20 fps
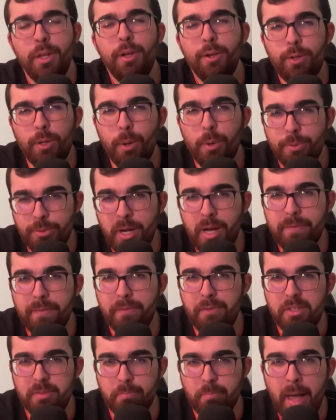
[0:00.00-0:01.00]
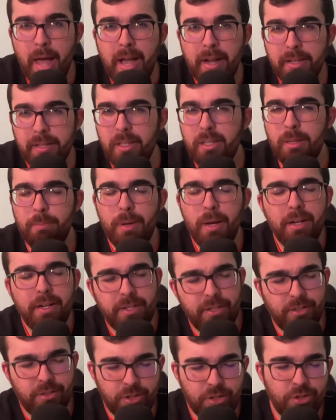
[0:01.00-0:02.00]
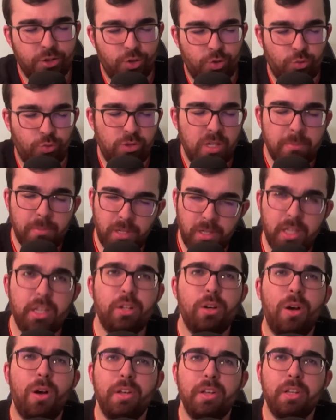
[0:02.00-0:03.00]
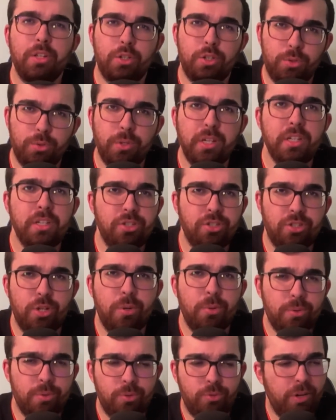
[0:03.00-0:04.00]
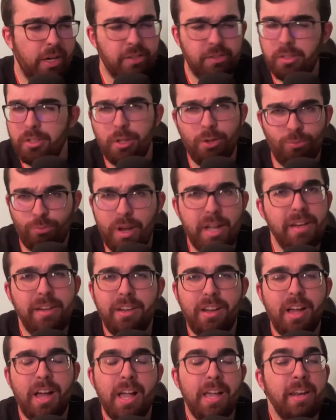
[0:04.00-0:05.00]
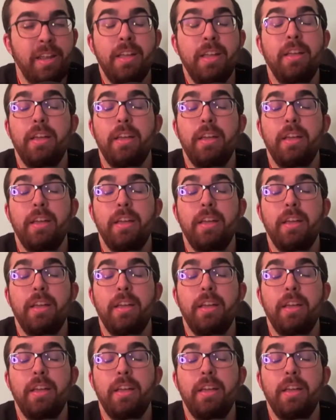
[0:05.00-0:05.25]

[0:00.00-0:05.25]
goes off of his back, and then the puck is just dribbling on the crease joke right to the red line,